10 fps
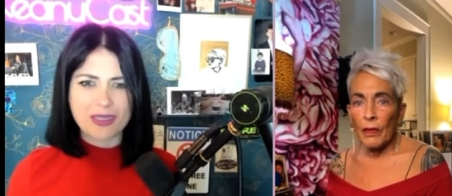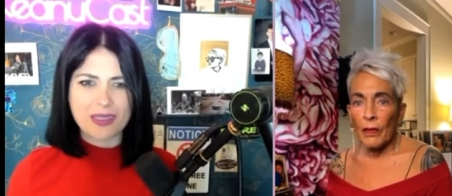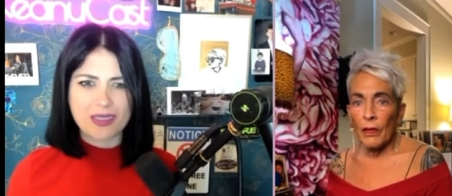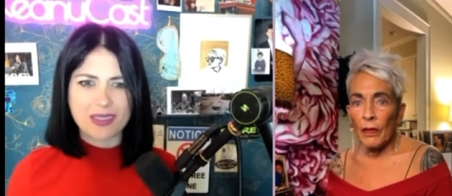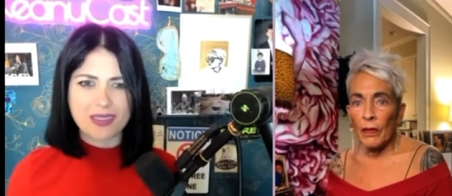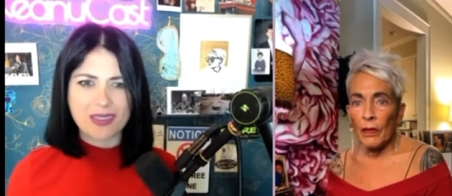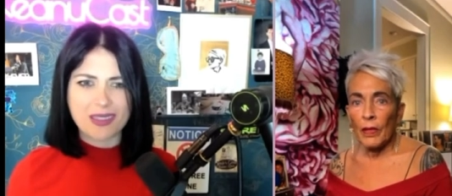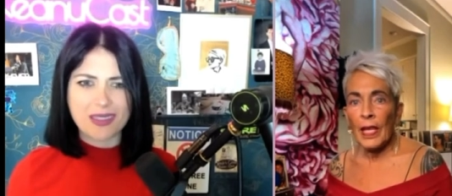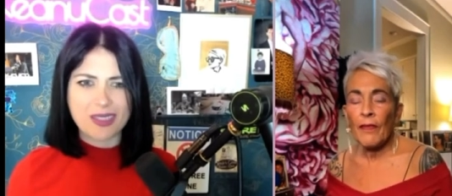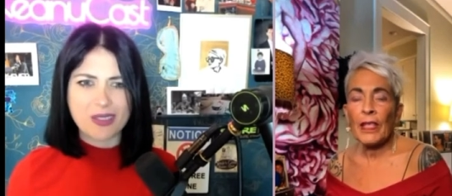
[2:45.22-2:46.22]
Speaker 1: You have
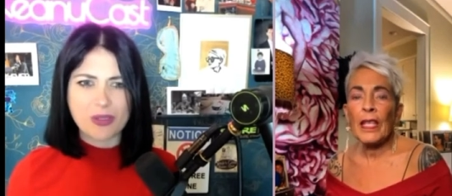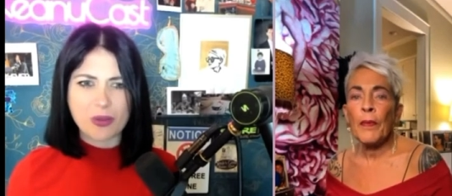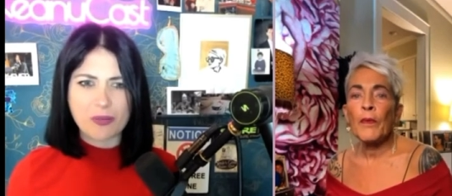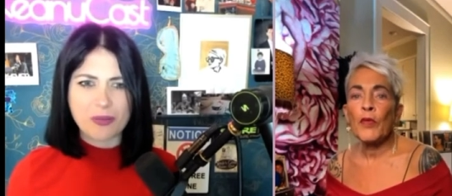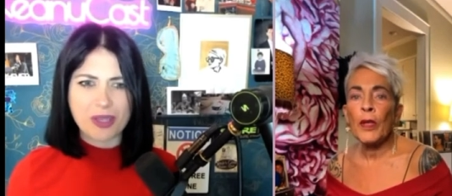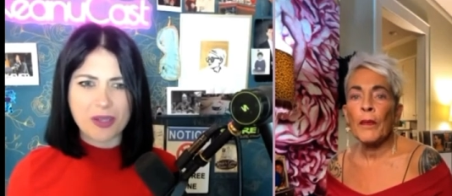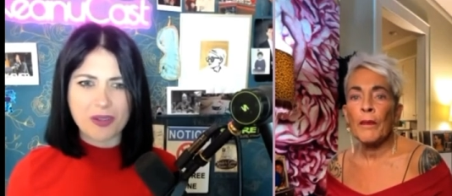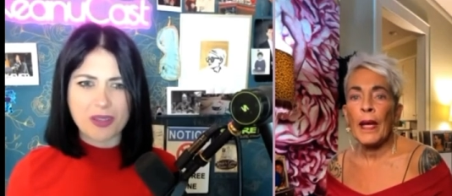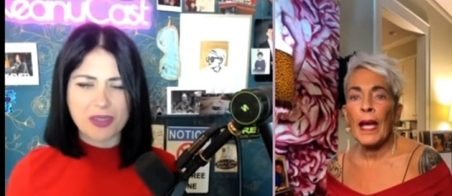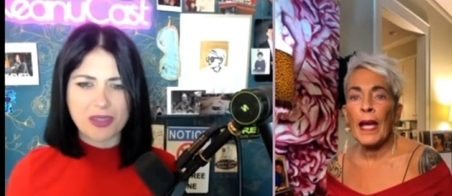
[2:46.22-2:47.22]
to keep them trimmed
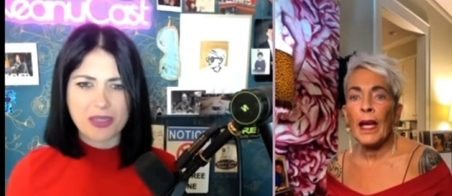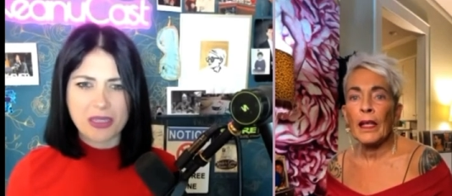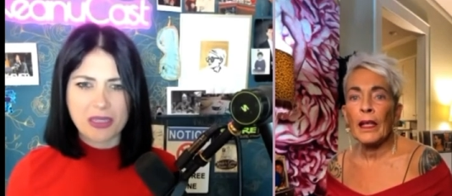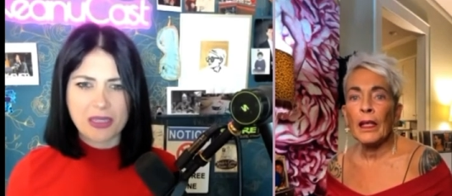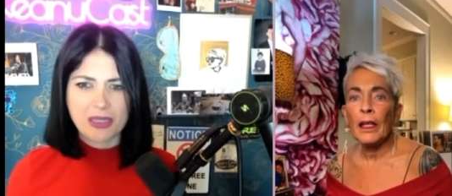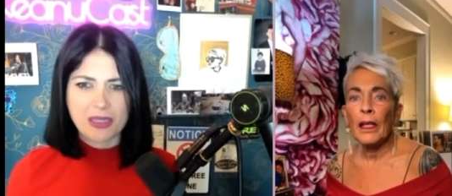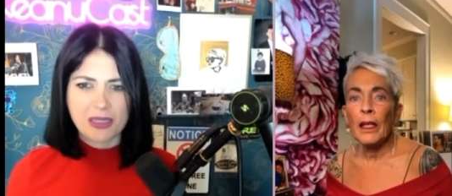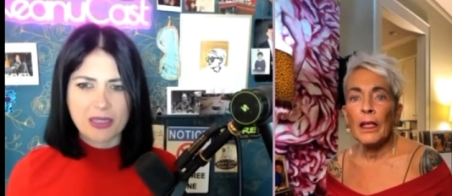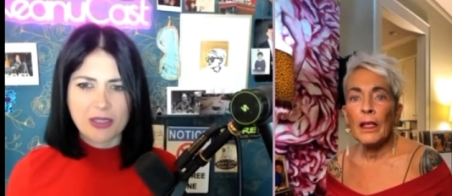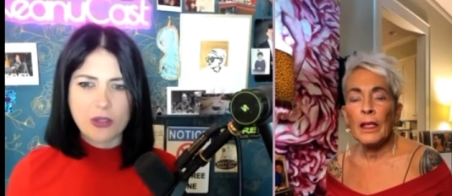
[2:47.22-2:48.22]
back. You
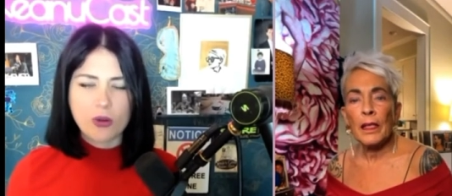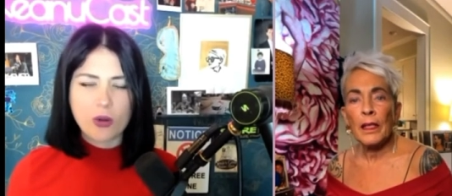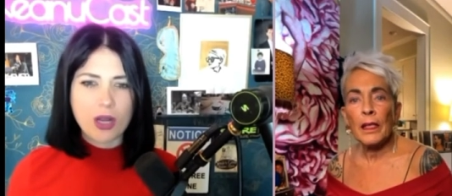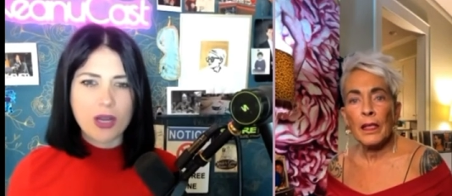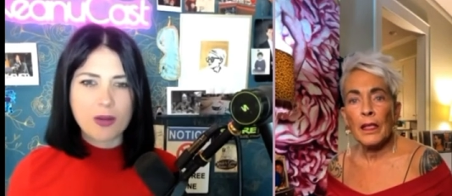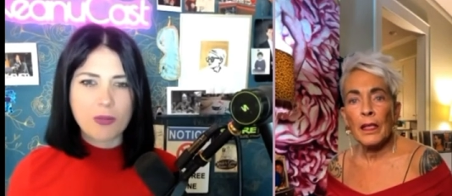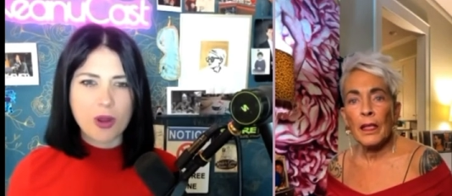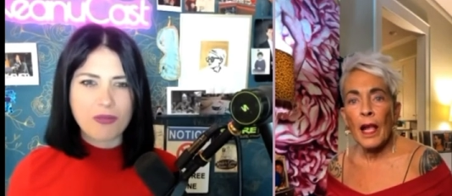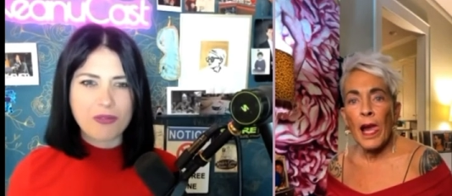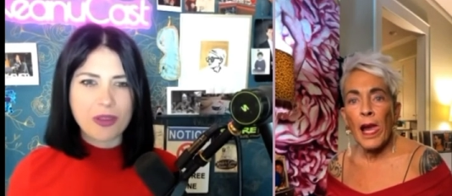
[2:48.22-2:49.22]
don't cut them off.
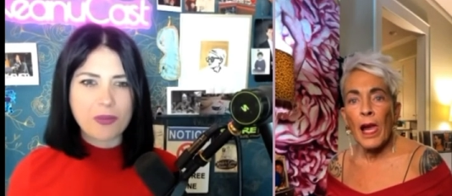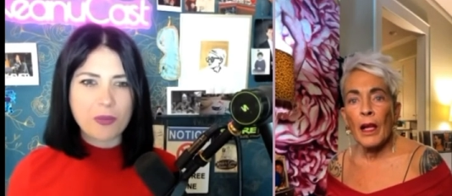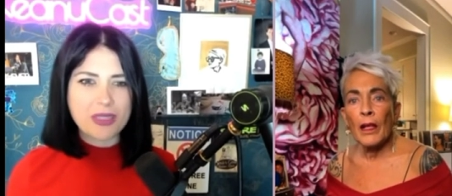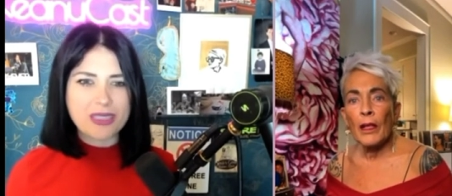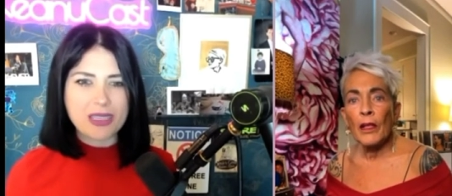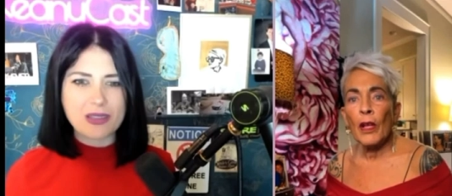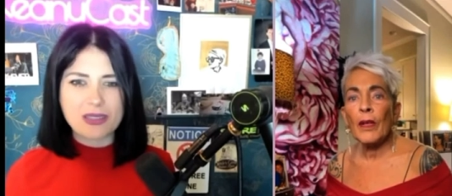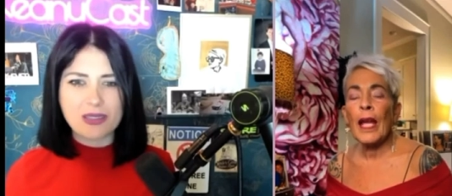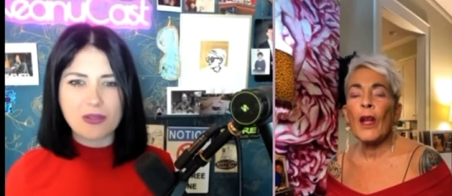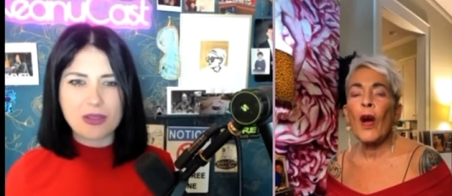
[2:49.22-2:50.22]
It's like no, not
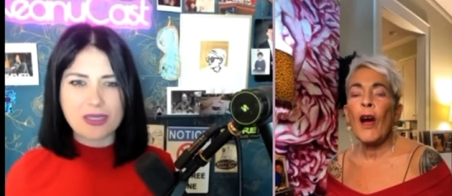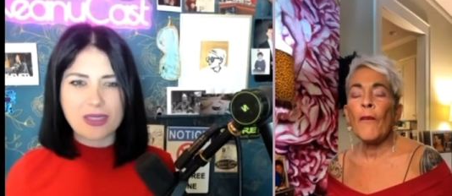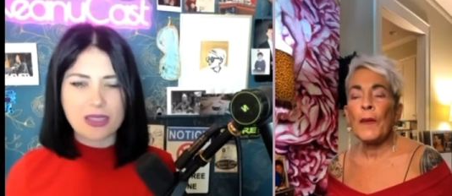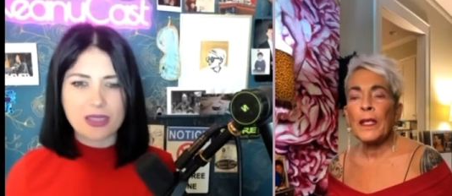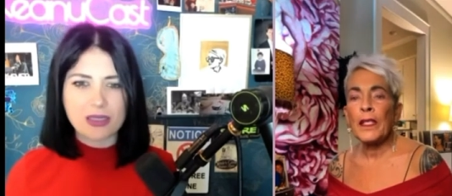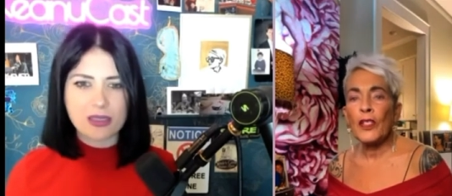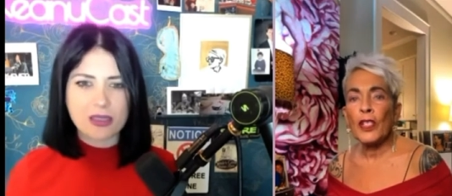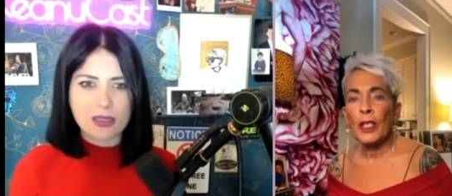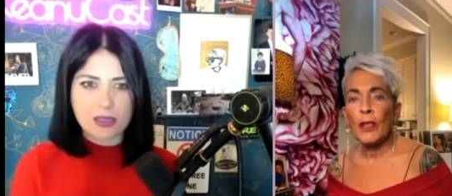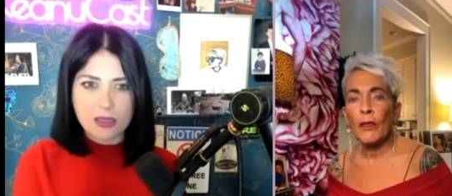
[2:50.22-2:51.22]
Speaker 2: off. But does Gino
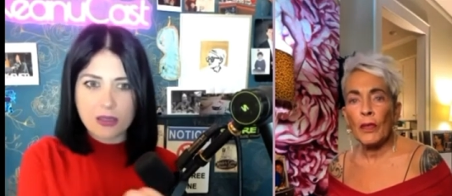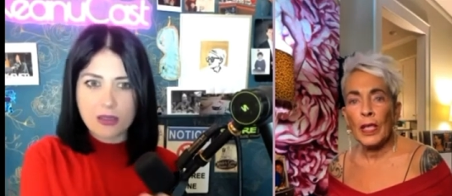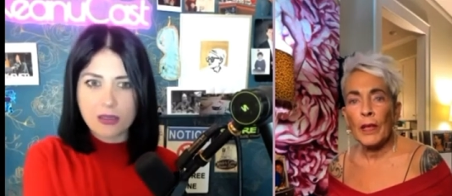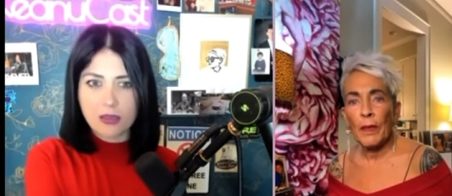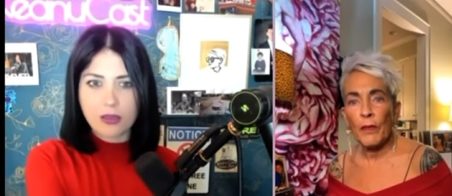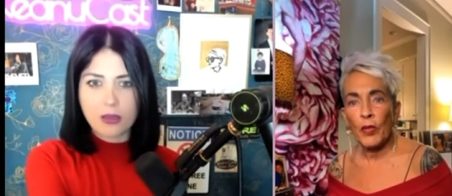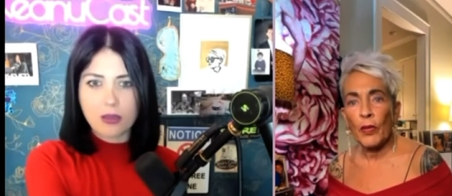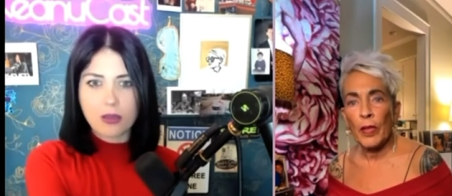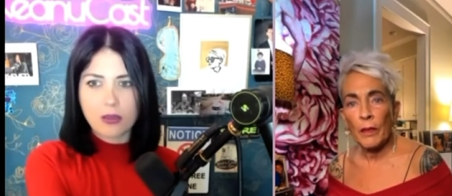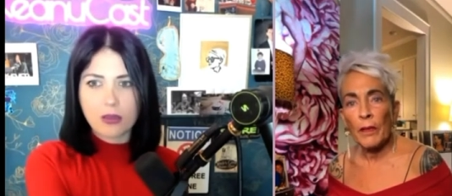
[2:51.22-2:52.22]
keep them
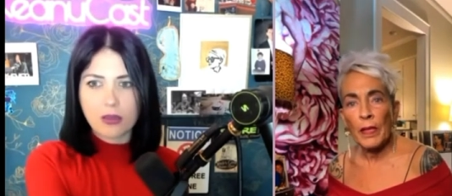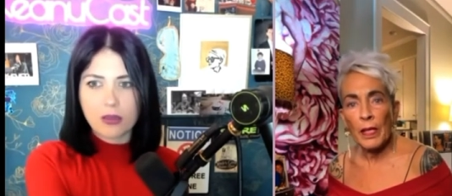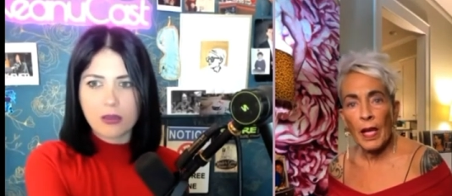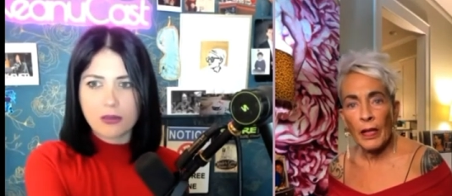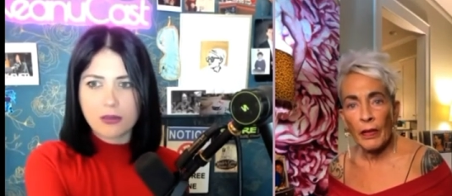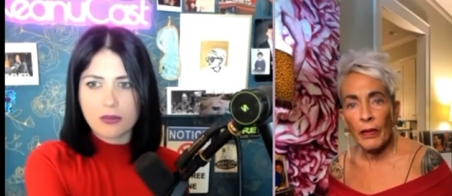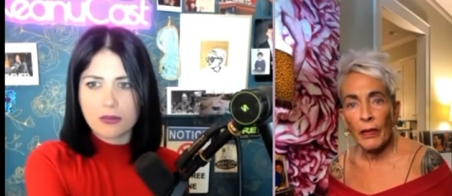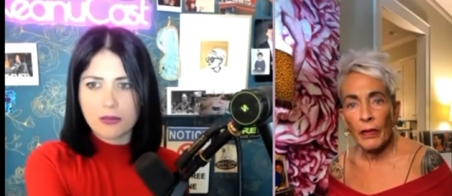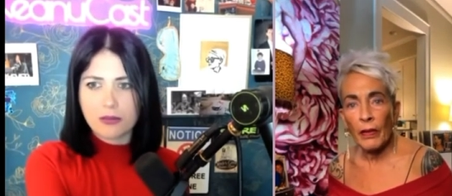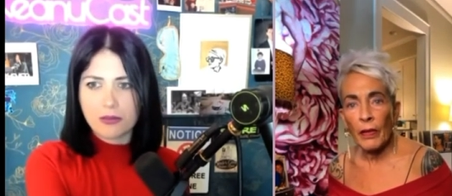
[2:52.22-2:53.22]
trimmed on her?
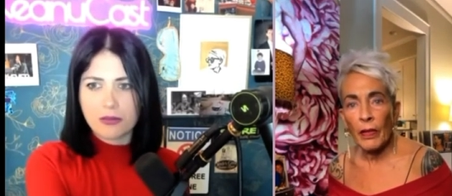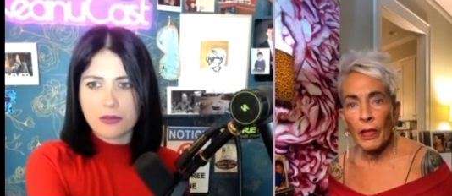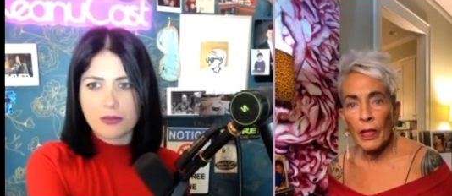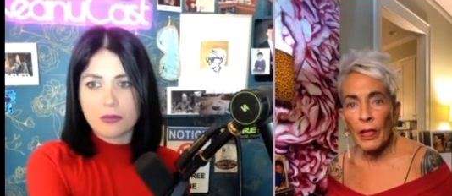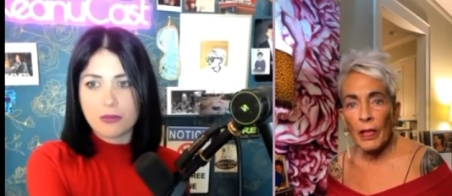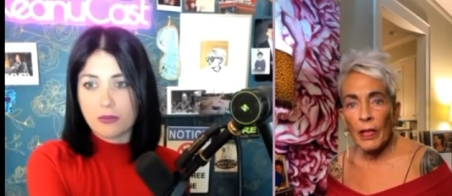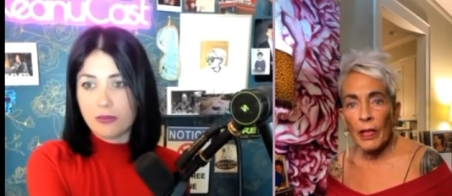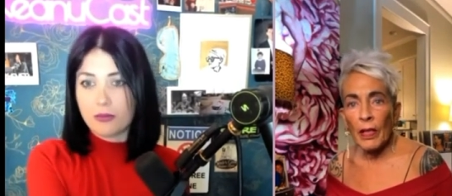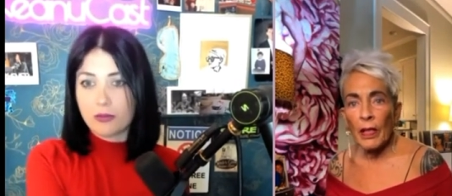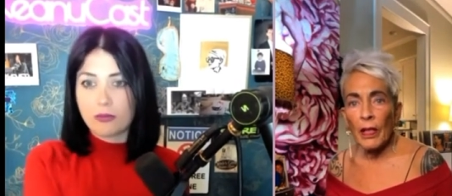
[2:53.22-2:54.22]
Speaker 1: I don't know
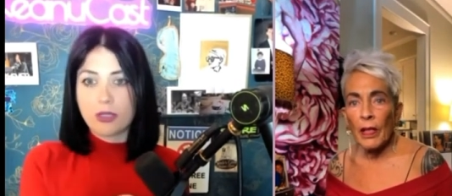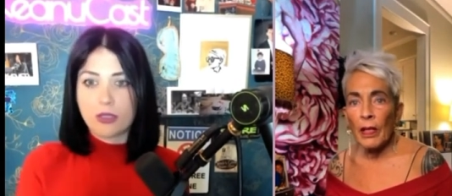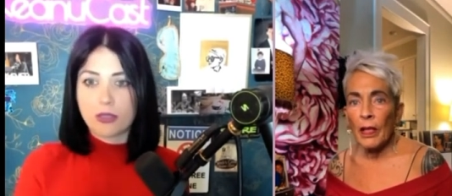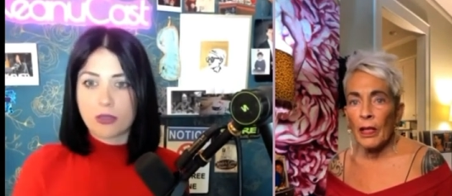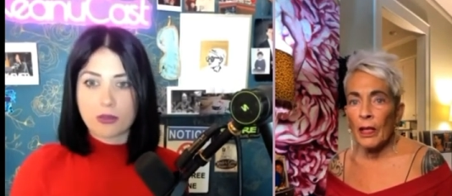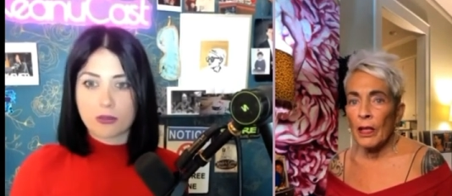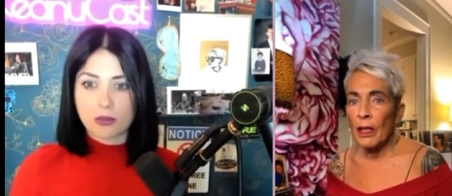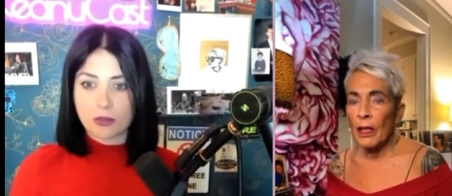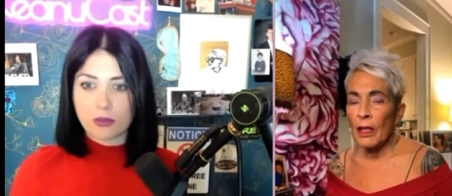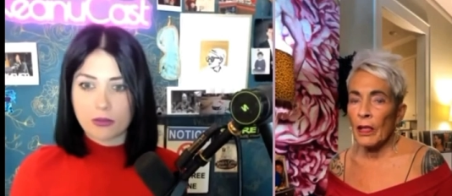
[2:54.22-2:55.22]
what he does with her.
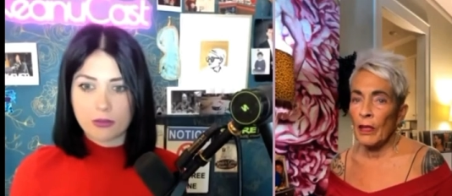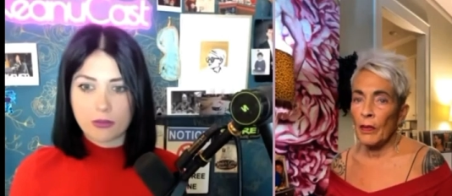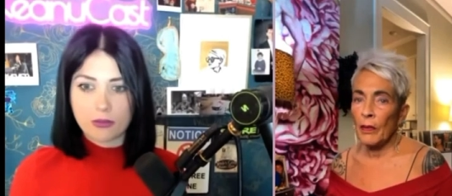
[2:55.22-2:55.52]
Oh no, my god,